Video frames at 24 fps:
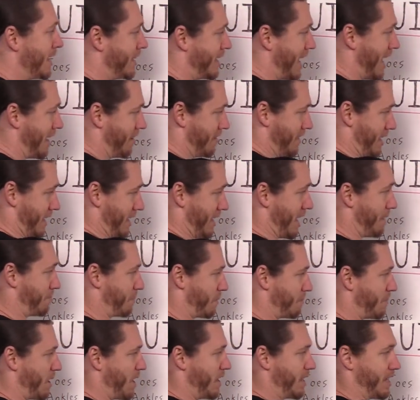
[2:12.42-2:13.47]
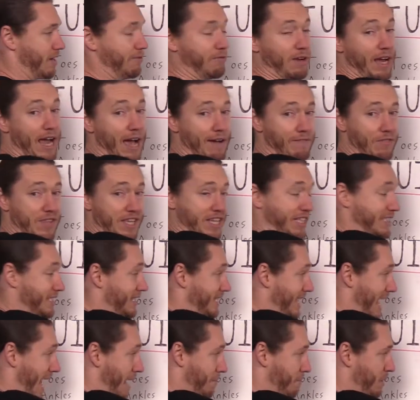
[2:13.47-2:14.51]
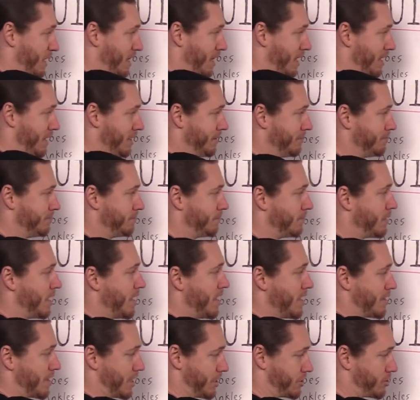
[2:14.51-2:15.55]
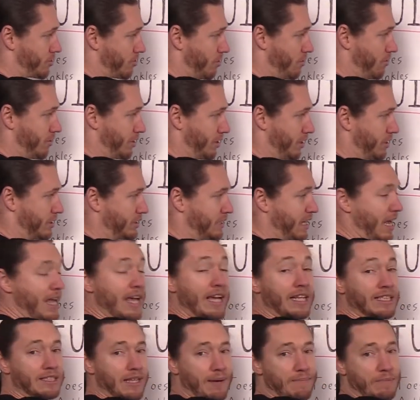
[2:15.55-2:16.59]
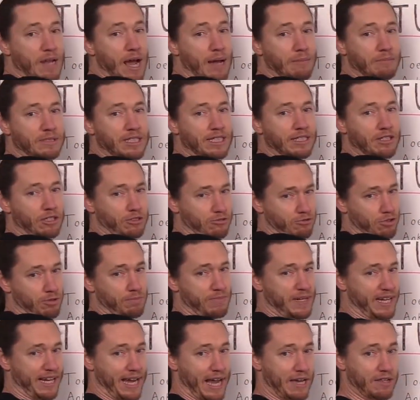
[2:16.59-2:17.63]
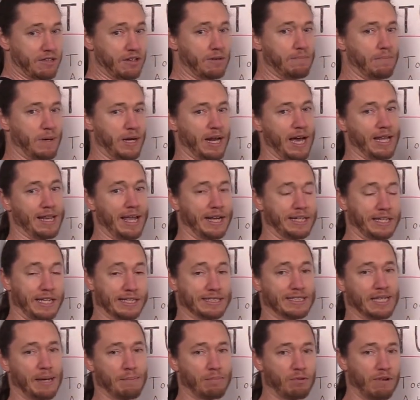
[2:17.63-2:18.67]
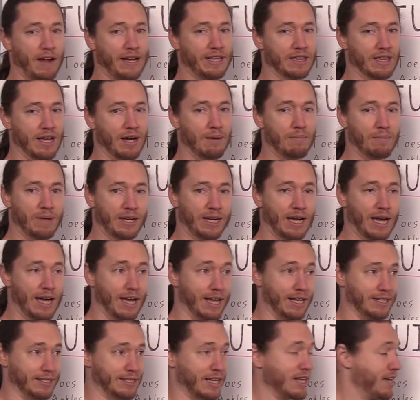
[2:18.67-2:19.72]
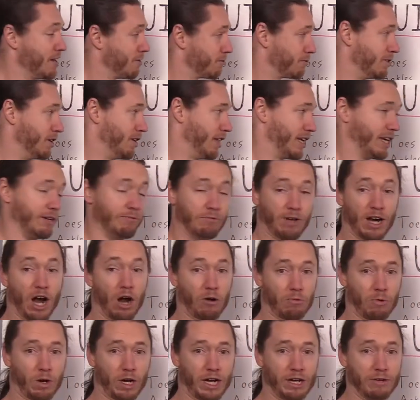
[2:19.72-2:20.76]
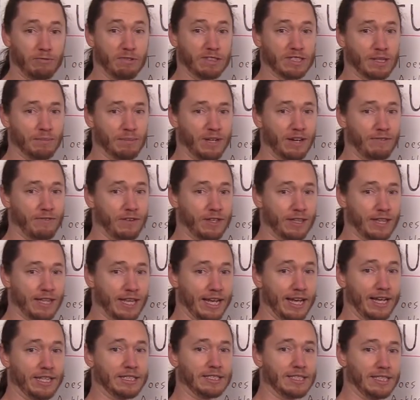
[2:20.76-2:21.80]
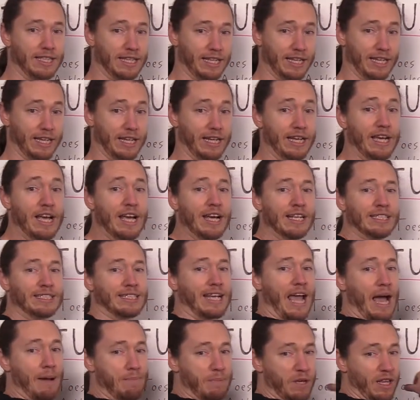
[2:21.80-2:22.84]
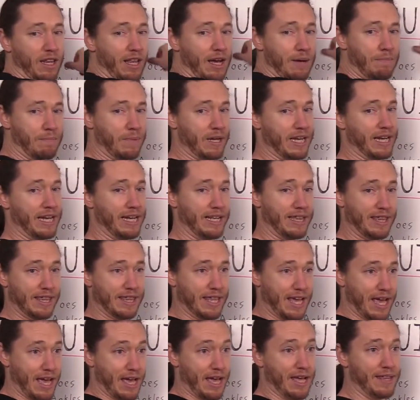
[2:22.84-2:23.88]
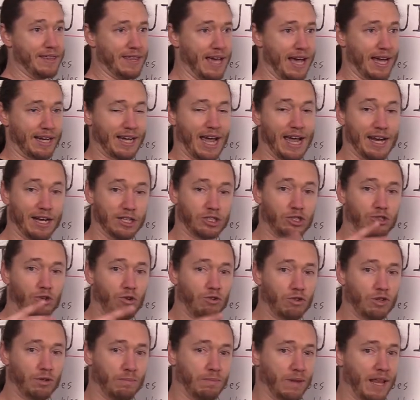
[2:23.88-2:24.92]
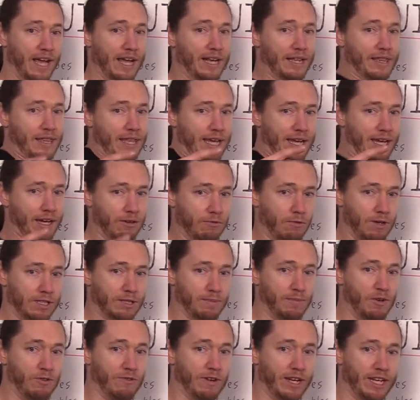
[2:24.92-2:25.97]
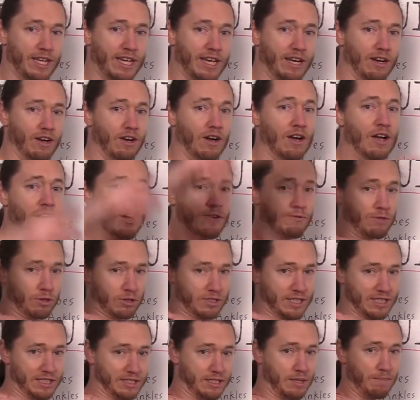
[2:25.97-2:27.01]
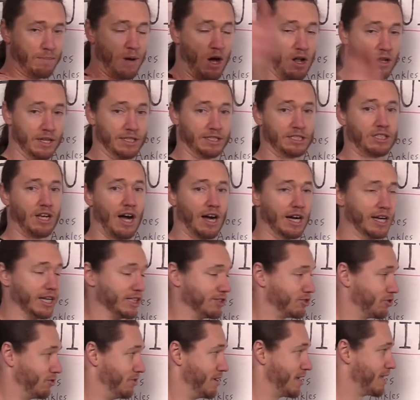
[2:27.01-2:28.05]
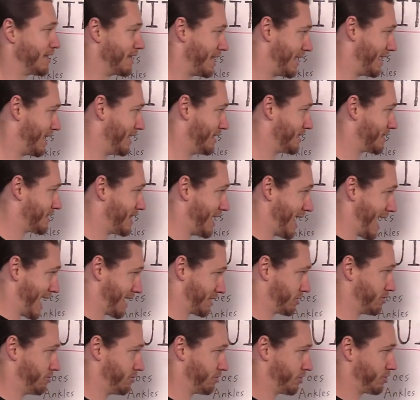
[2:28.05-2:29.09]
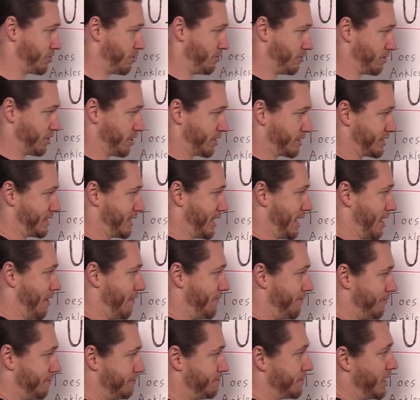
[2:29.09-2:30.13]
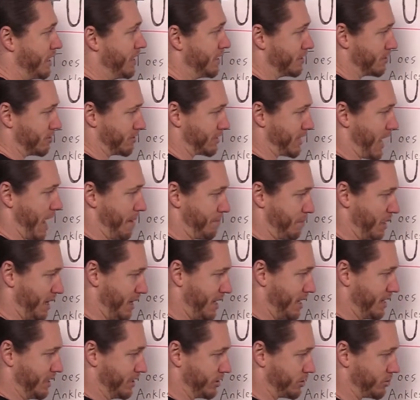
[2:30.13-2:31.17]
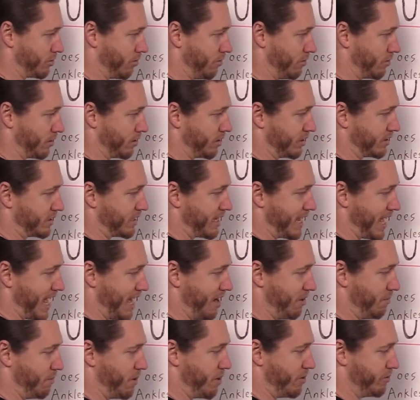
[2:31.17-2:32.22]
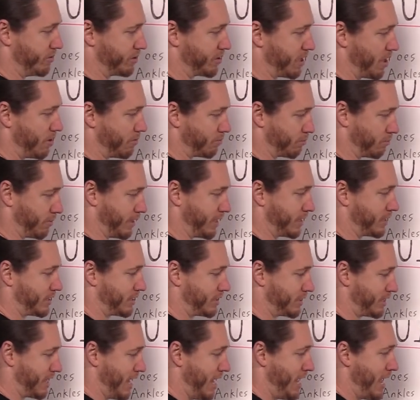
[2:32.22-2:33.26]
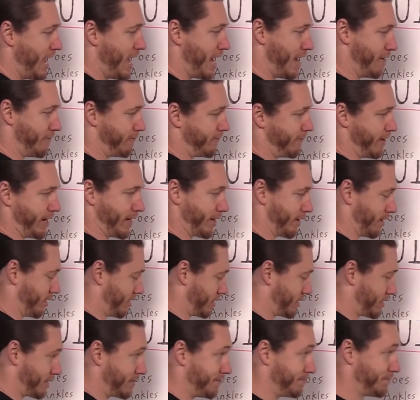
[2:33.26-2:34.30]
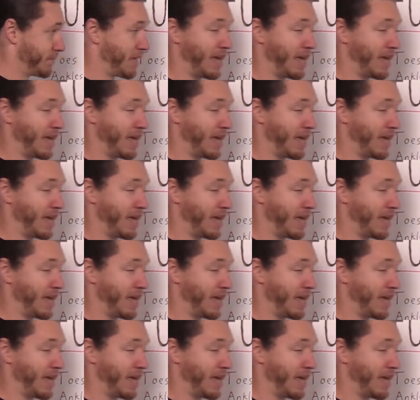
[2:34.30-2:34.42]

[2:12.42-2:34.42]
Now the upper body, we have the scapula, the shoulders. Sometimes these are grouped together, but I like to separate them because really we are working with some different things. The scapula being that kind of shoulder blade thing and what's moving here versus the ball and socket joint that is the actual shoulder itself. So scapula, shoulders, elbows, wrists, and fingers.